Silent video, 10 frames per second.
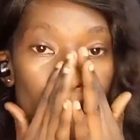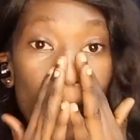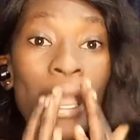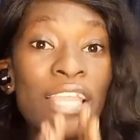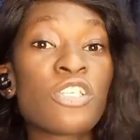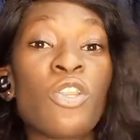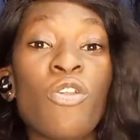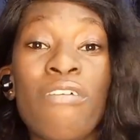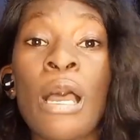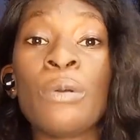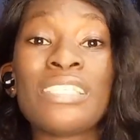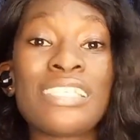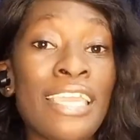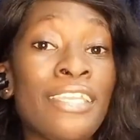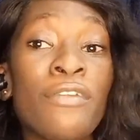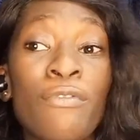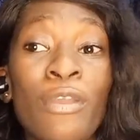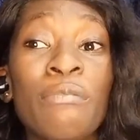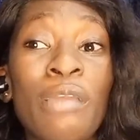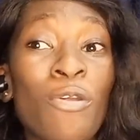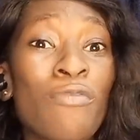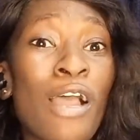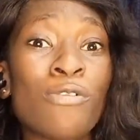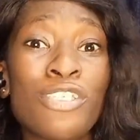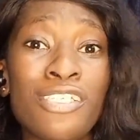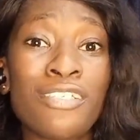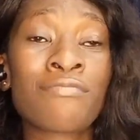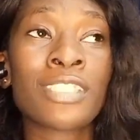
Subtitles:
But I just love how it ended for him. I love how she...